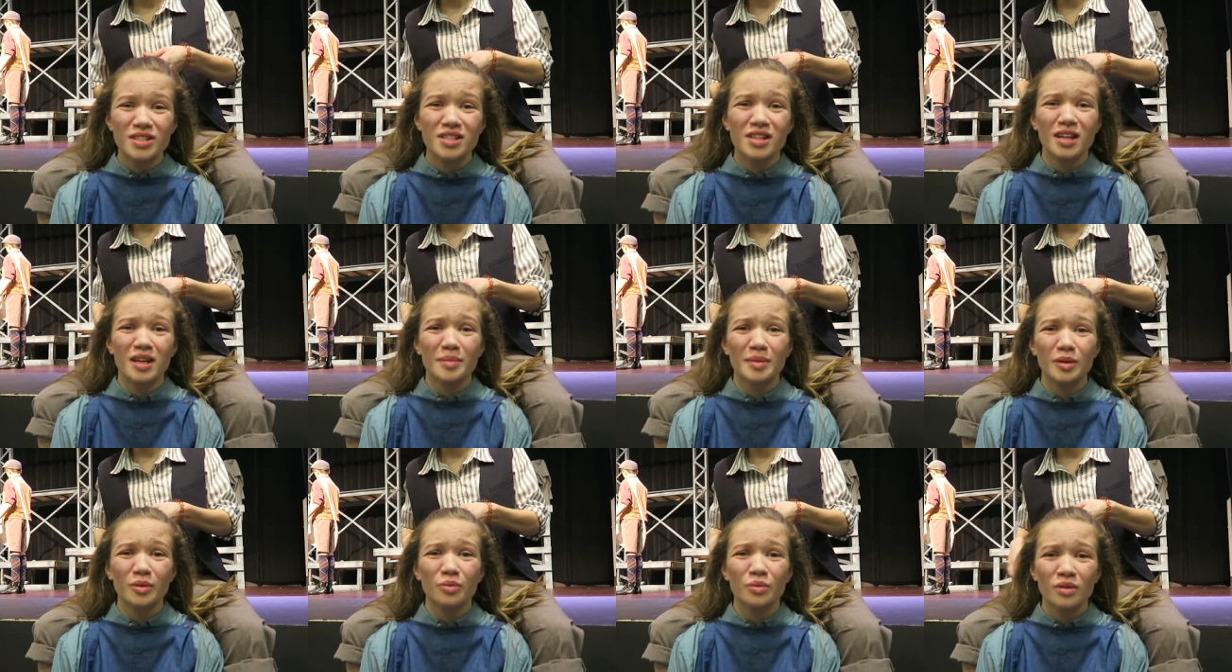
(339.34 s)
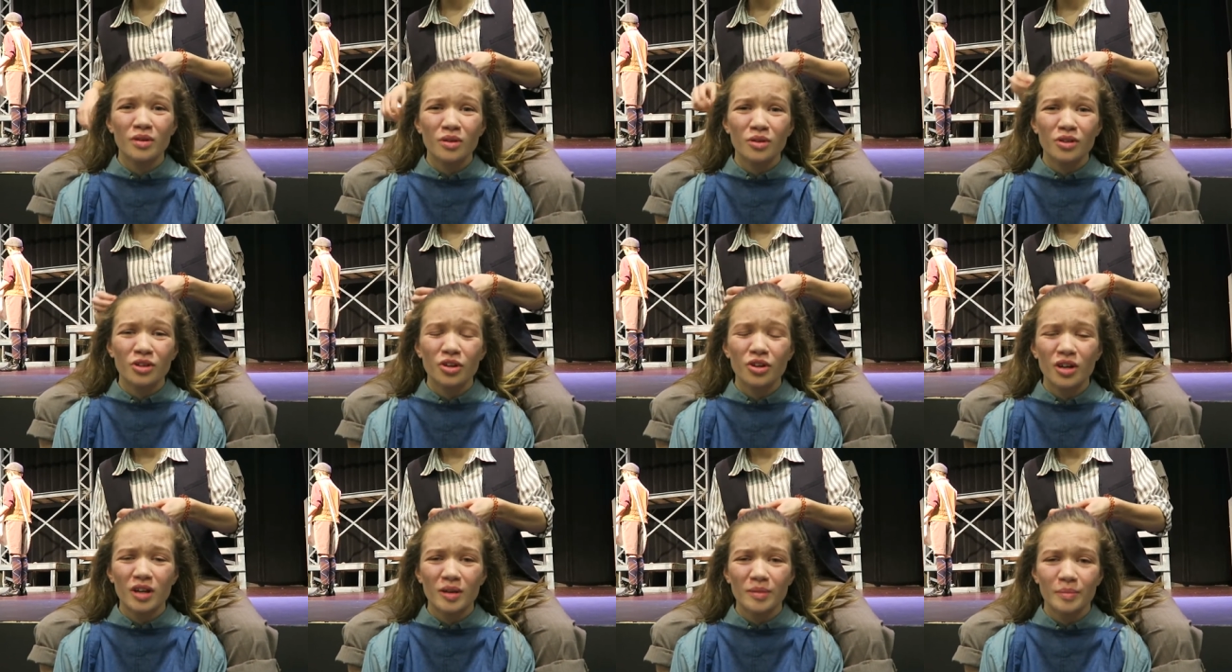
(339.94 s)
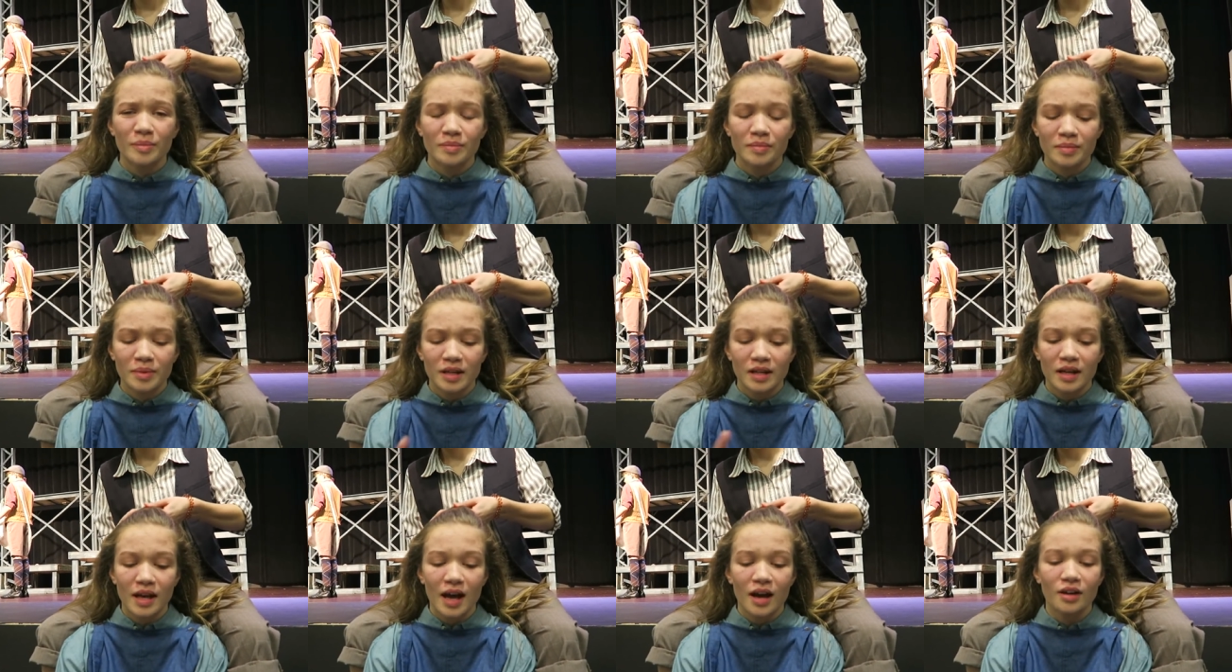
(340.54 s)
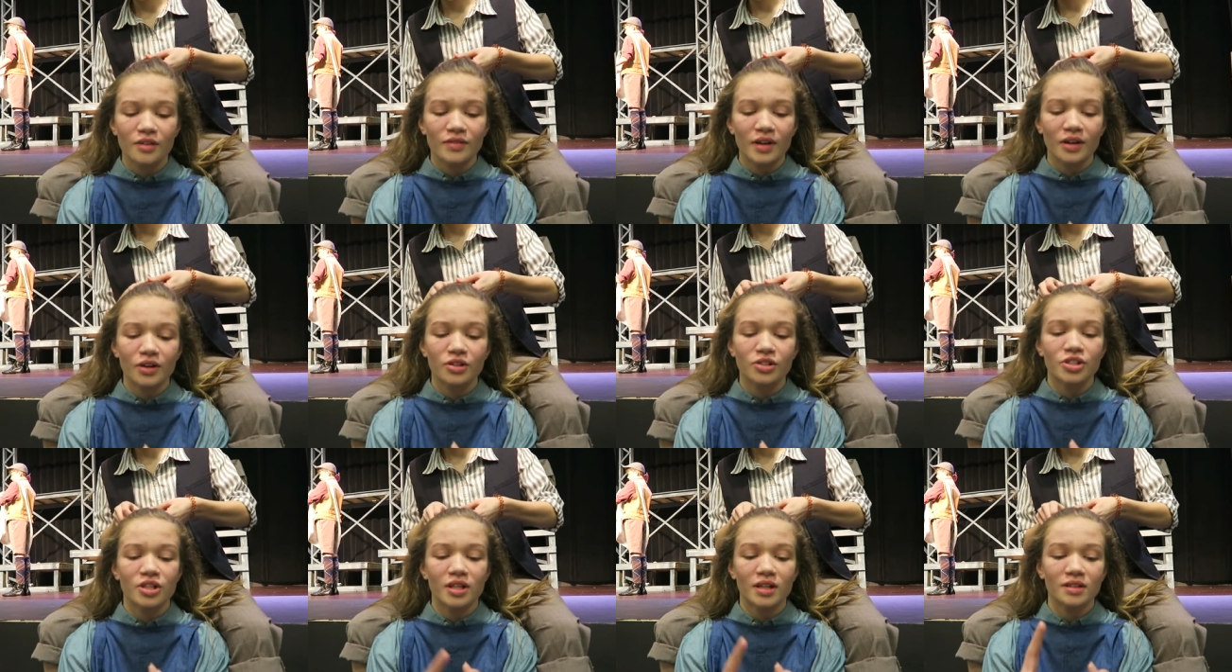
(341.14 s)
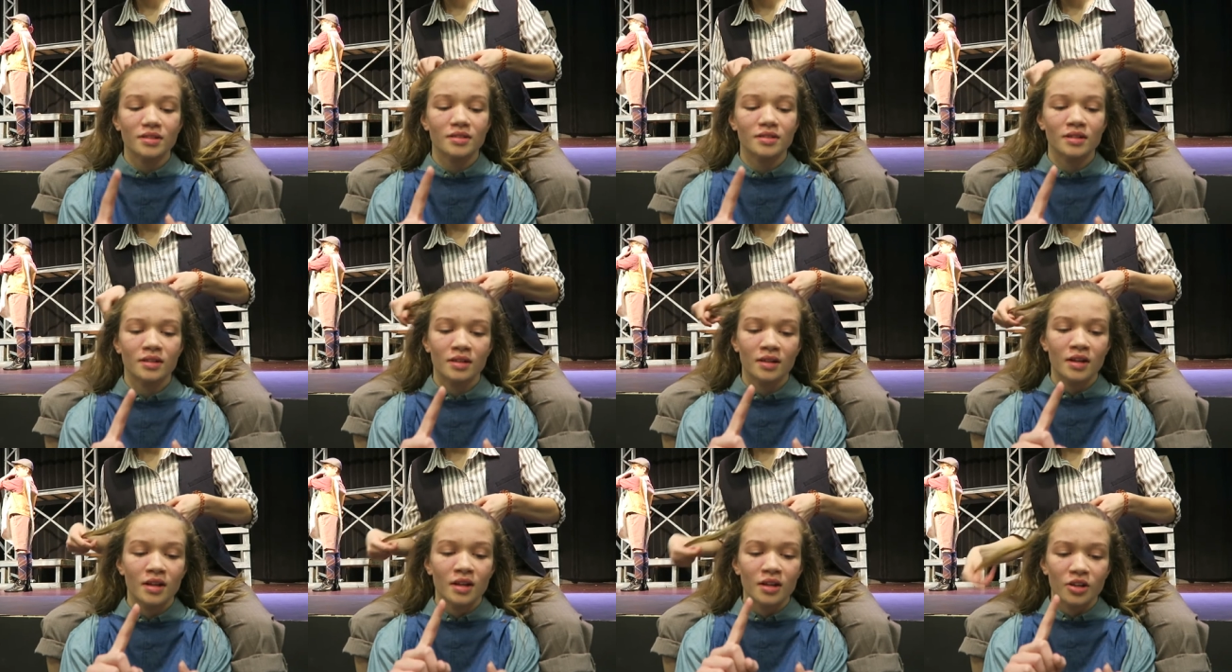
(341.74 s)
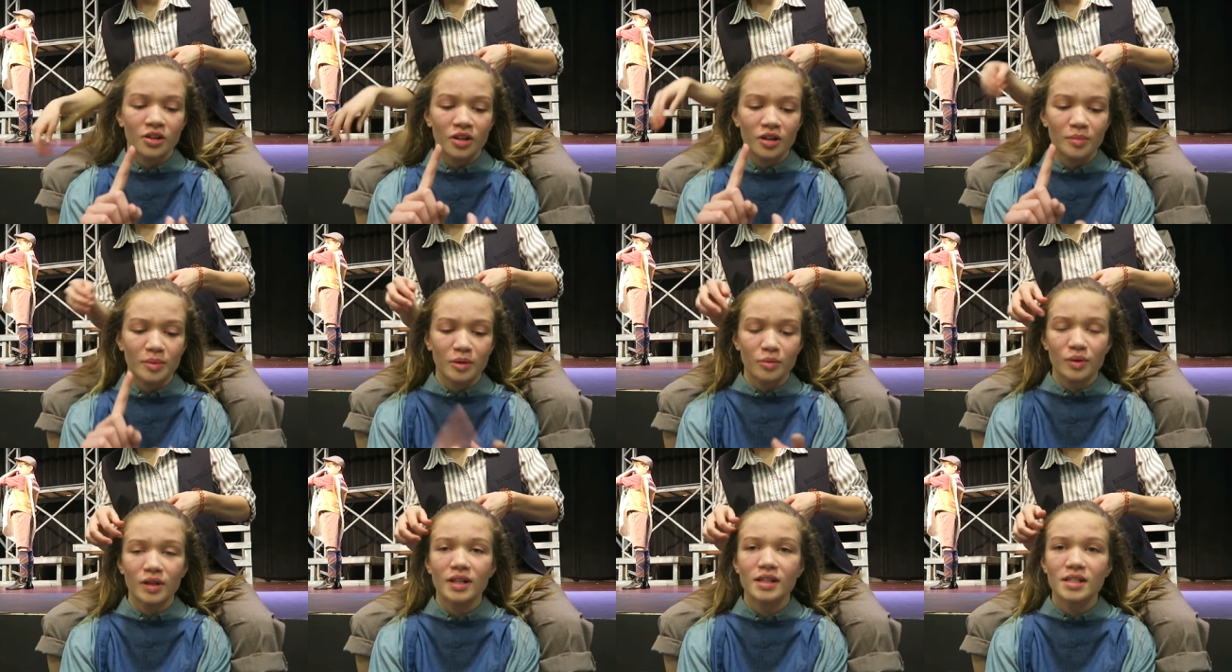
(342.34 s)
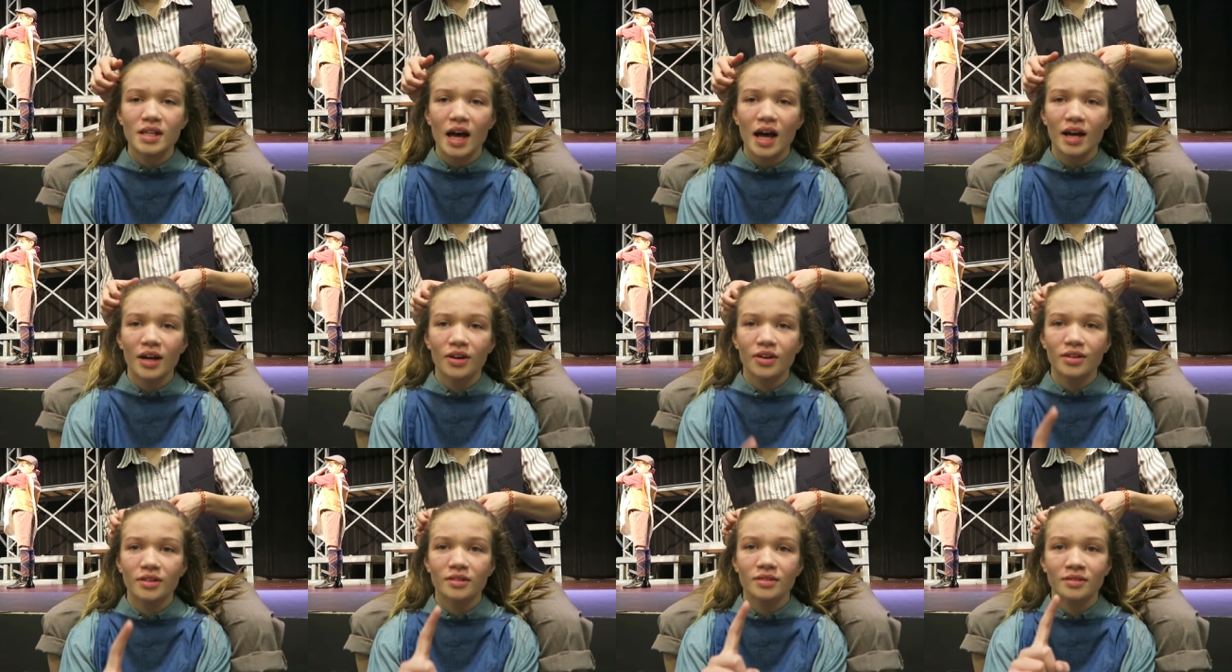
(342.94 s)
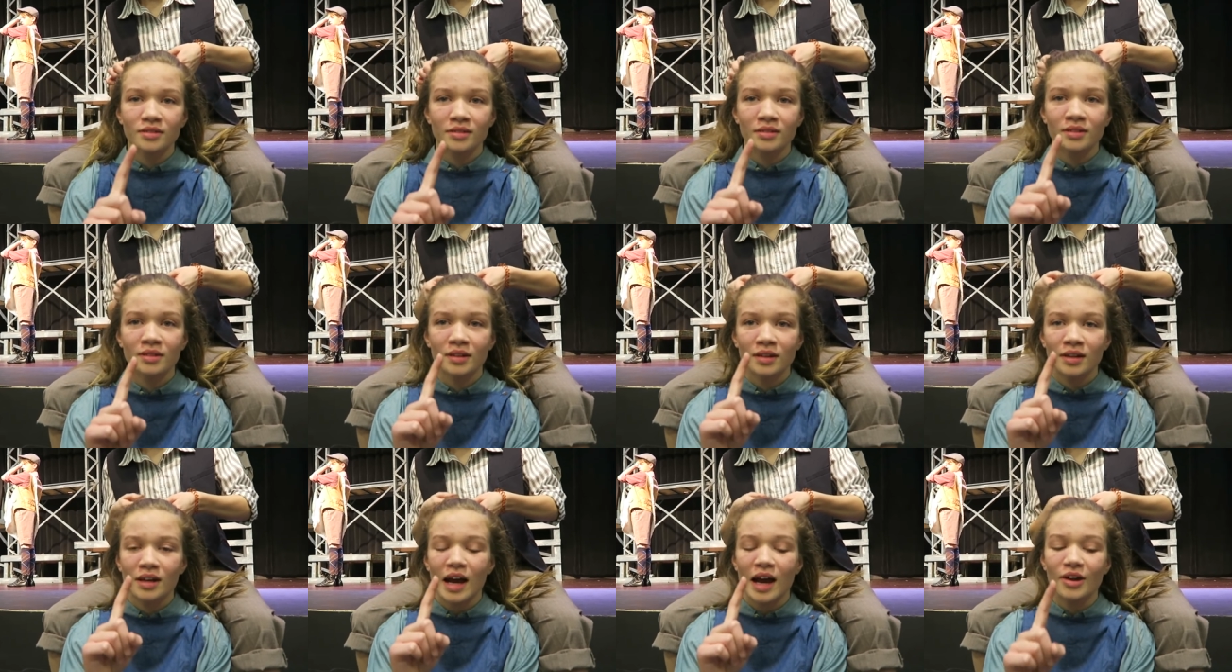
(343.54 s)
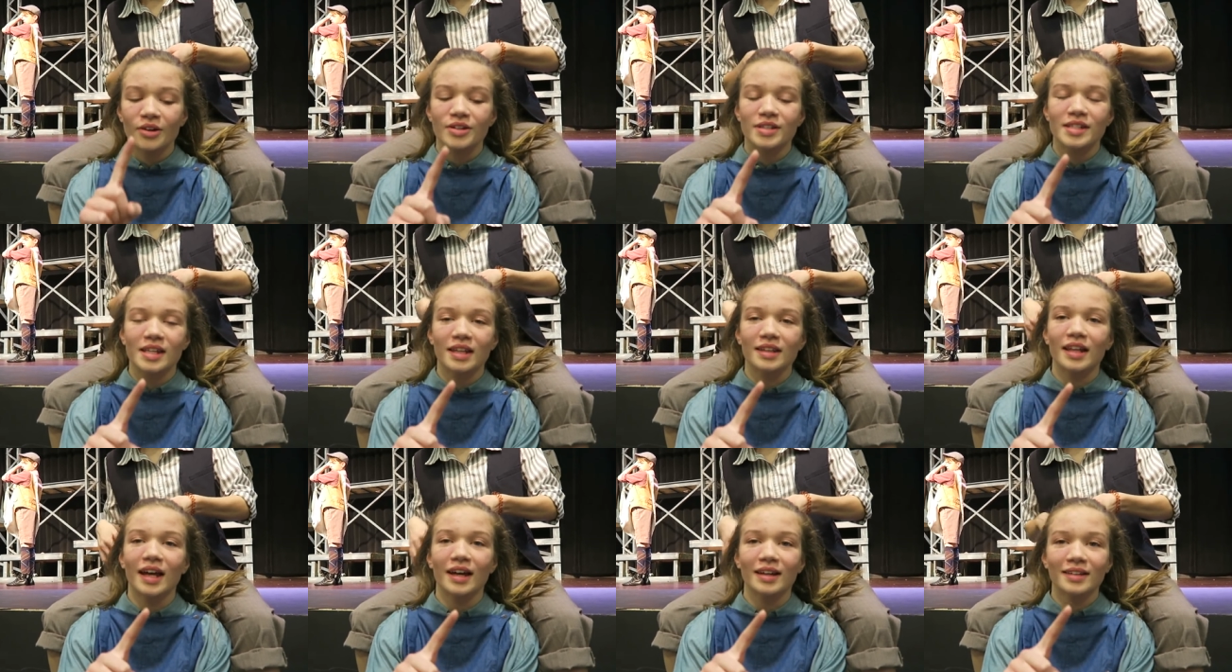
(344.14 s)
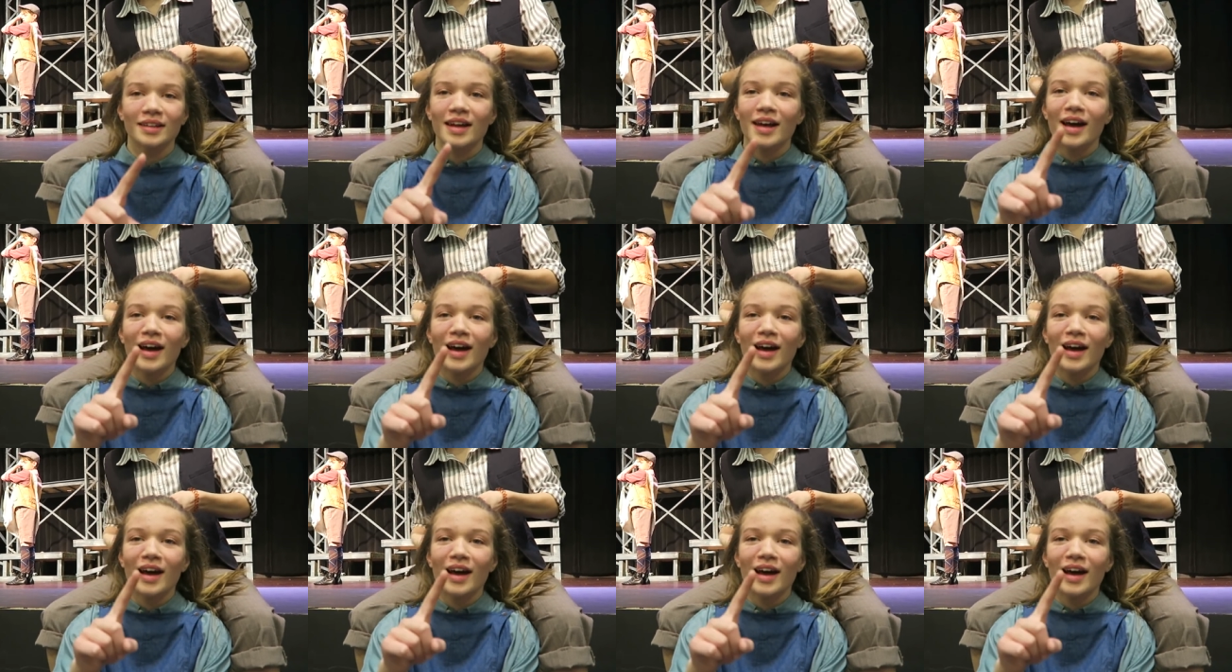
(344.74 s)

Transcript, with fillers: else it's going to be, you're going to be out of energy, you're going to be really tired, I already said that,